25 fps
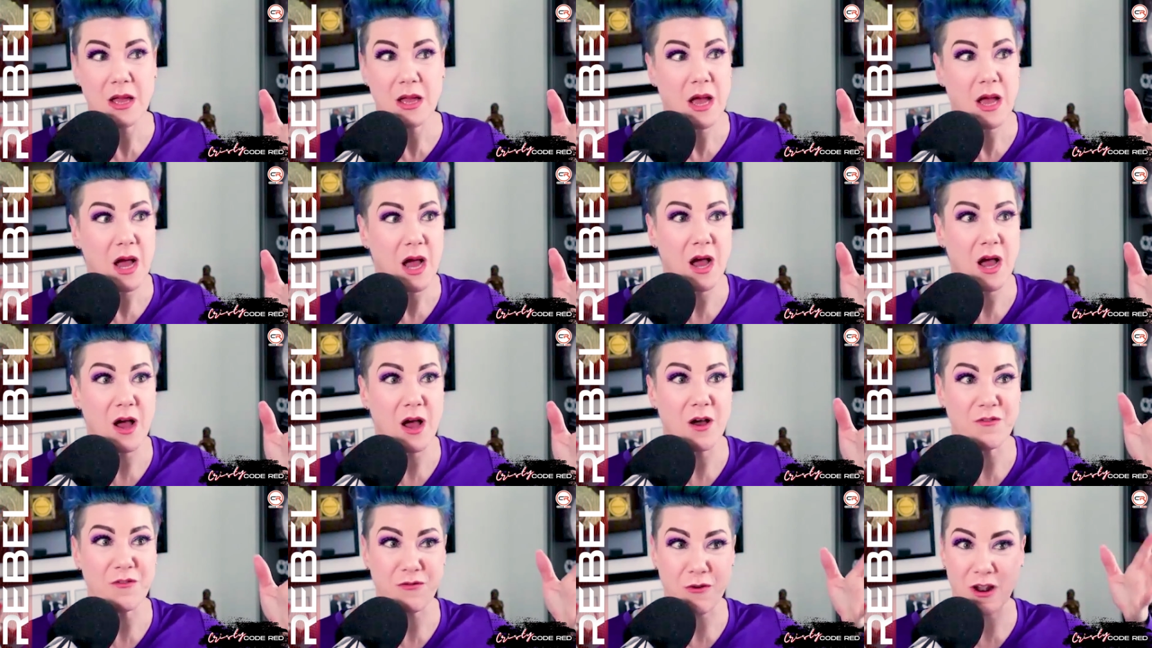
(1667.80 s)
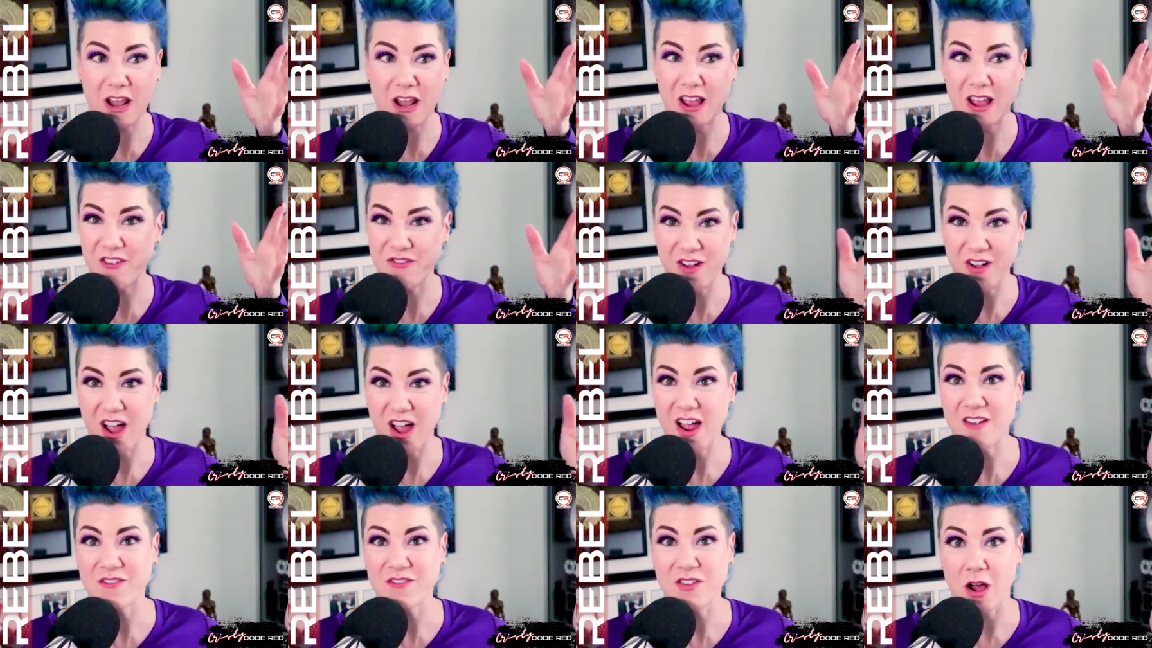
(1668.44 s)
uh, for like
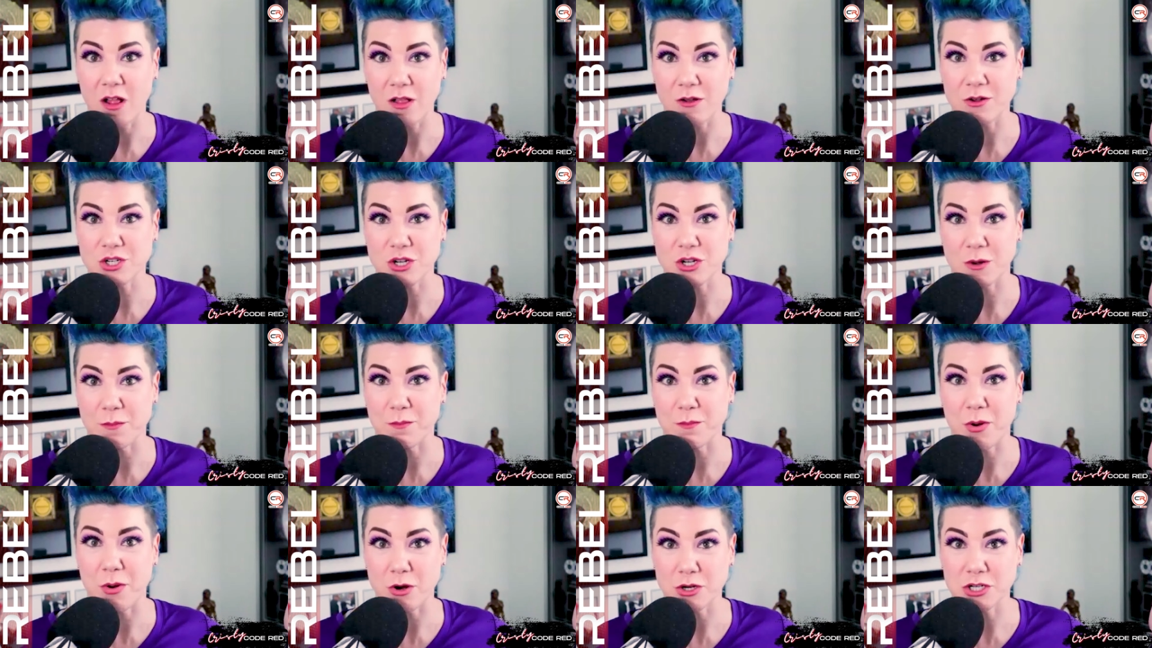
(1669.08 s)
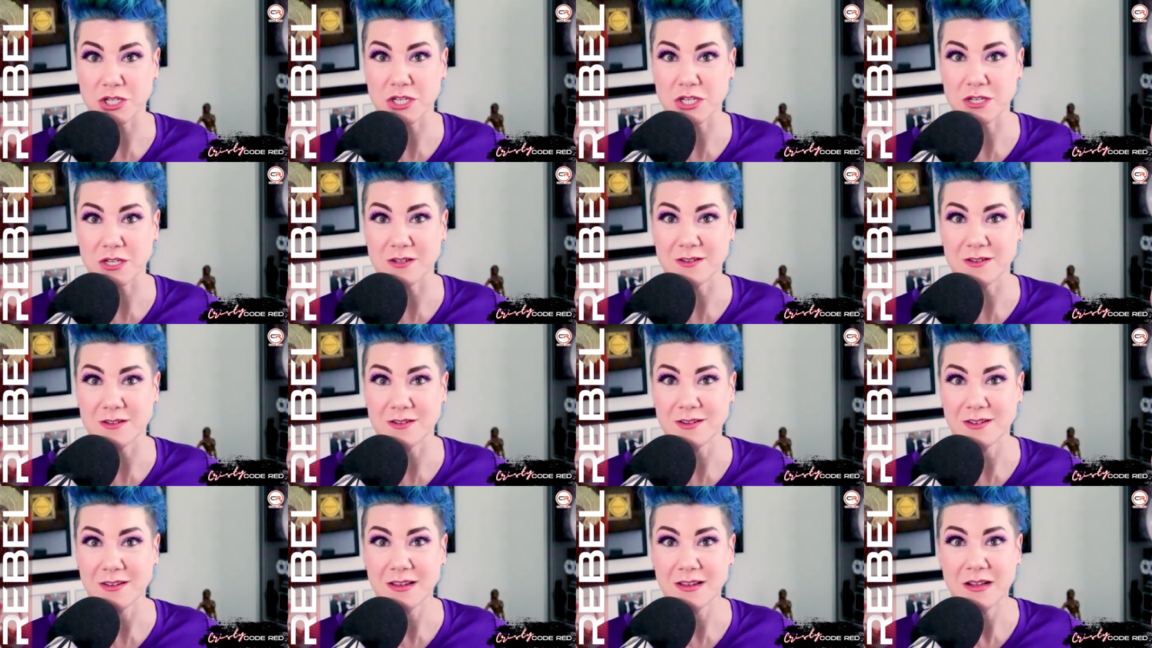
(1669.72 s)
$5 a
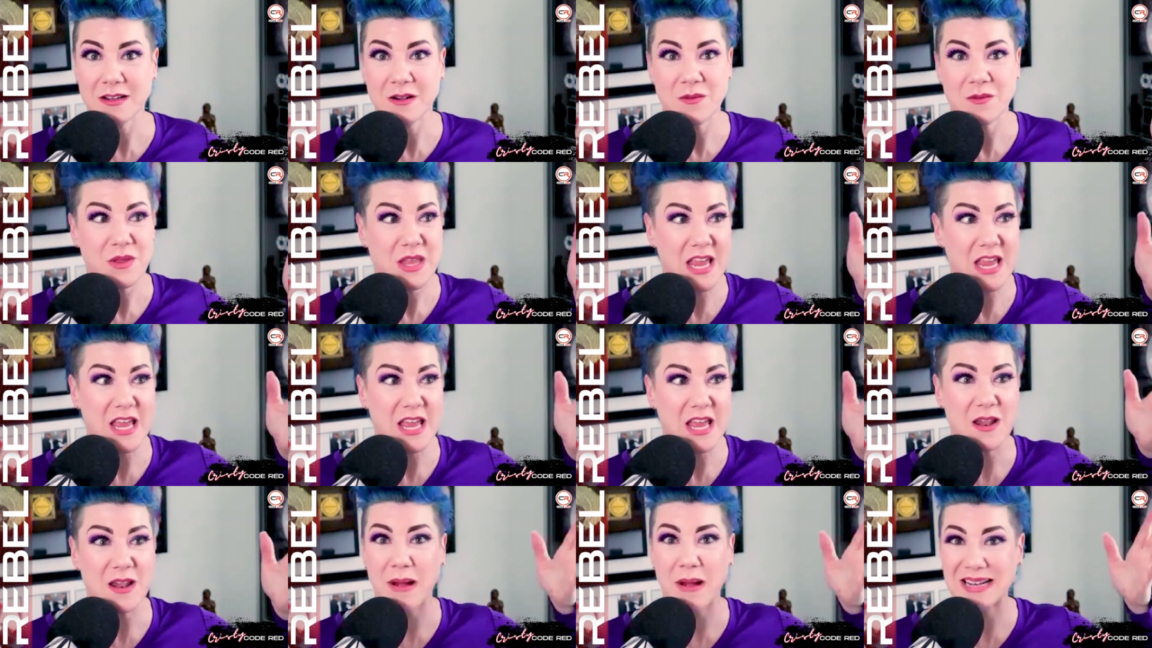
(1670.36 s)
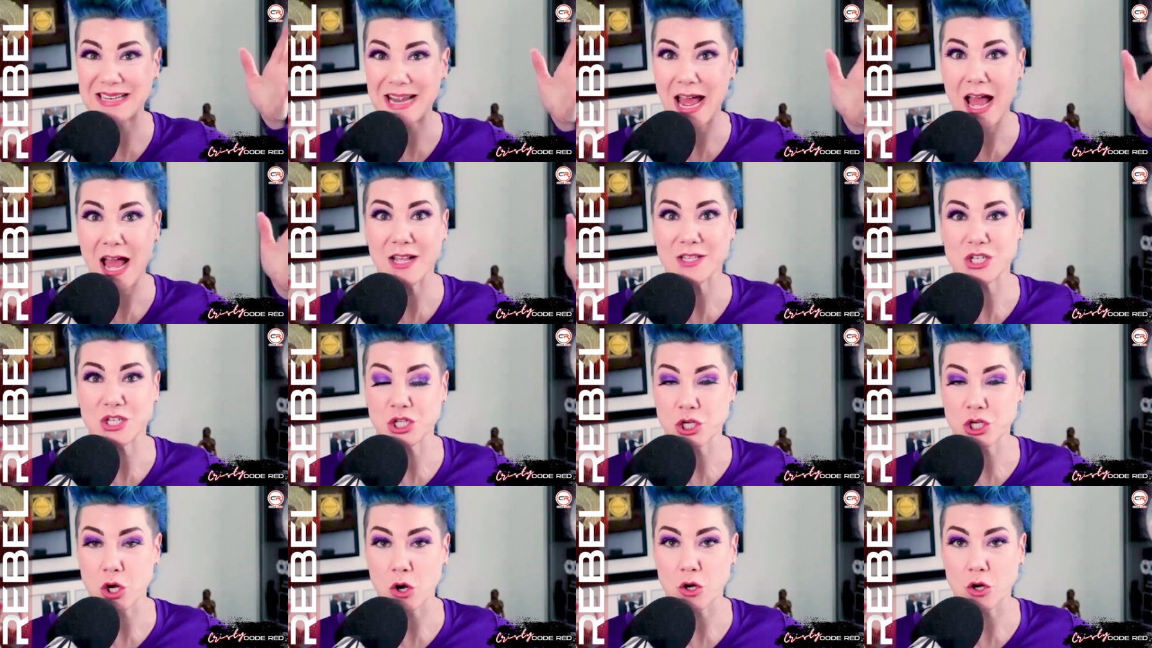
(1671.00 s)
person in my
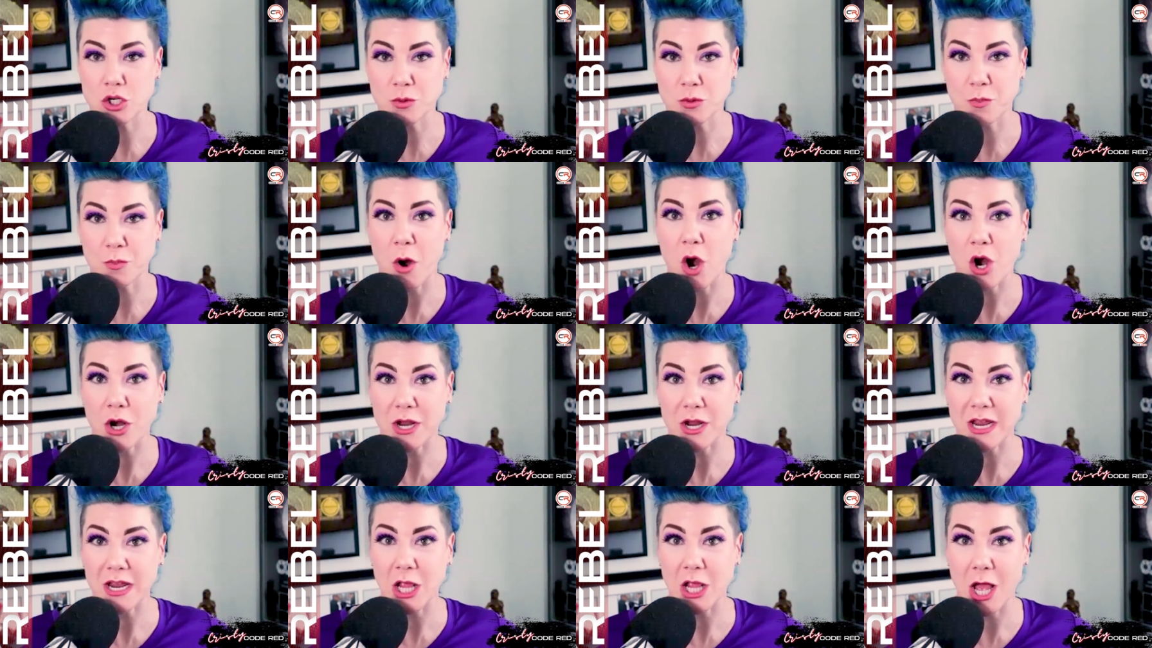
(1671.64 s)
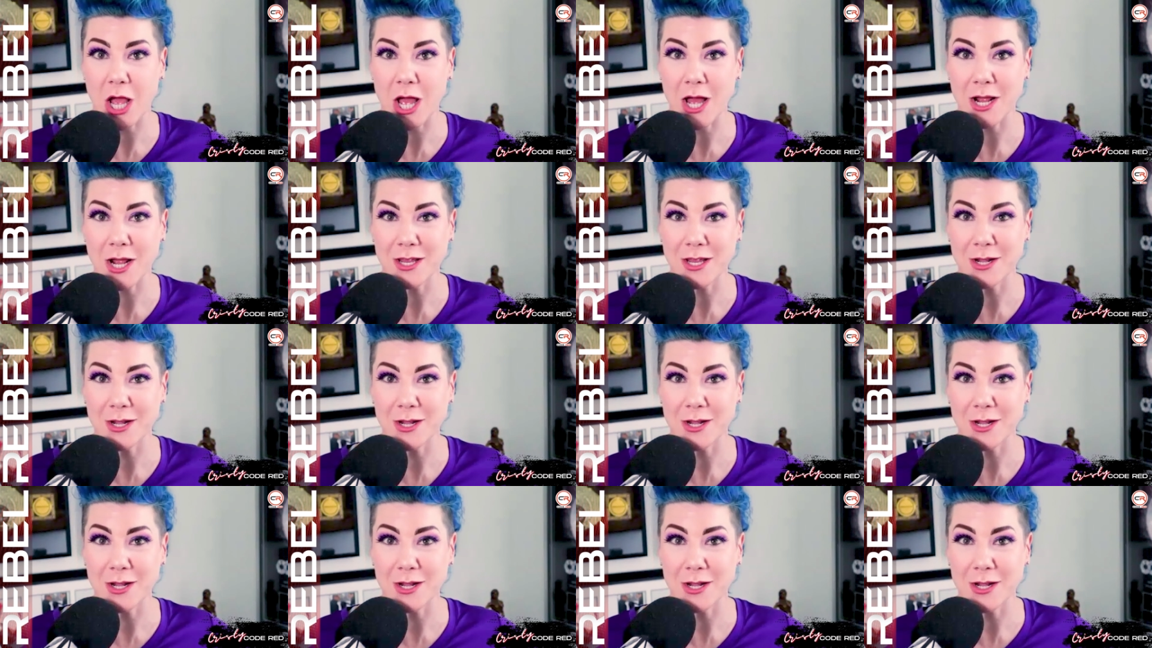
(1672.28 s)
dad's church parking lot.